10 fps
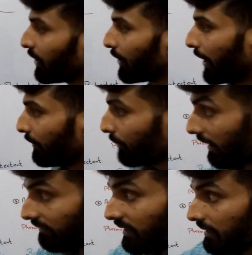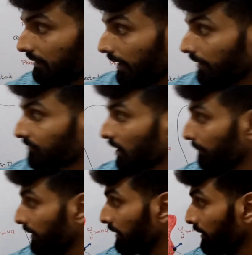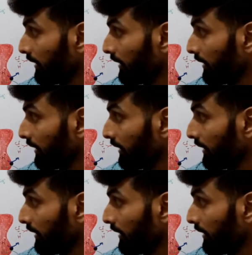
Here you can see histamine